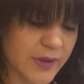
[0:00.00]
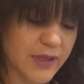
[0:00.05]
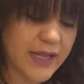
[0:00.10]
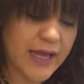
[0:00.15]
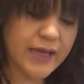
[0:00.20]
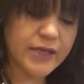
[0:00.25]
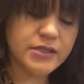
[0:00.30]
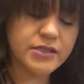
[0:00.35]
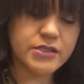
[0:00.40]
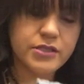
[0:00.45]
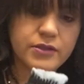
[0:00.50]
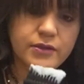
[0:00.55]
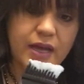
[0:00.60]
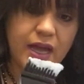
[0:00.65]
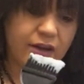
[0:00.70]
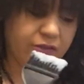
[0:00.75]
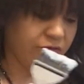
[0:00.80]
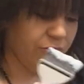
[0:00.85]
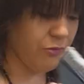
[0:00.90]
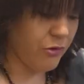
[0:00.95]
would like to
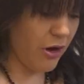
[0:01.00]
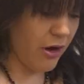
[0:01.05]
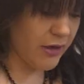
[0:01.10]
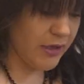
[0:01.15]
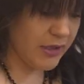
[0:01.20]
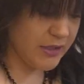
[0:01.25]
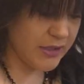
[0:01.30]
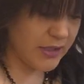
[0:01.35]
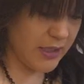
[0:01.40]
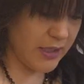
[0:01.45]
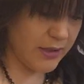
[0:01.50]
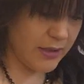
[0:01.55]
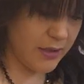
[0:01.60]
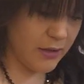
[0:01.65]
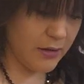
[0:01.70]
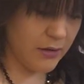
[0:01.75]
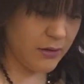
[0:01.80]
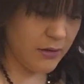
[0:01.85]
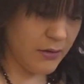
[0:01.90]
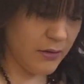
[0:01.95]
have product in
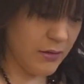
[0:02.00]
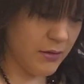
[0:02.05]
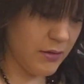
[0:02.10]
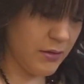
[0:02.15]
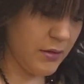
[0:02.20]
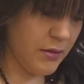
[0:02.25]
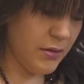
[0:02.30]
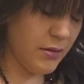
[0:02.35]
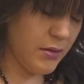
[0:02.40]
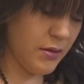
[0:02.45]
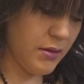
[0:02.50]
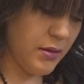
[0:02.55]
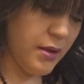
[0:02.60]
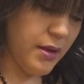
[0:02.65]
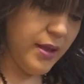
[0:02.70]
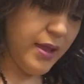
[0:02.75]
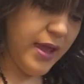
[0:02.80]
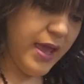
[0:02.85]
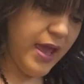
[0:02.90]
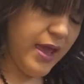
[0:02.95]
there,
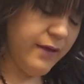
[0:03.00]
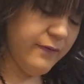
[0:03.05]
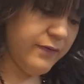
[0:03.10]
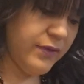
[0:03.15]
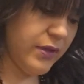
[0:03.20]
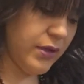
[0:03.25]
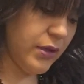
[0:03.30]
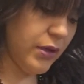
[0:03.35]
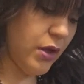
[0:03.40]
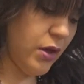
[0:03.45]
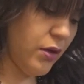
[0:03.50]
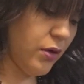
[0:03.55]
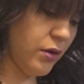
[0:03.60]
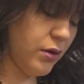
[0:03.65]
have the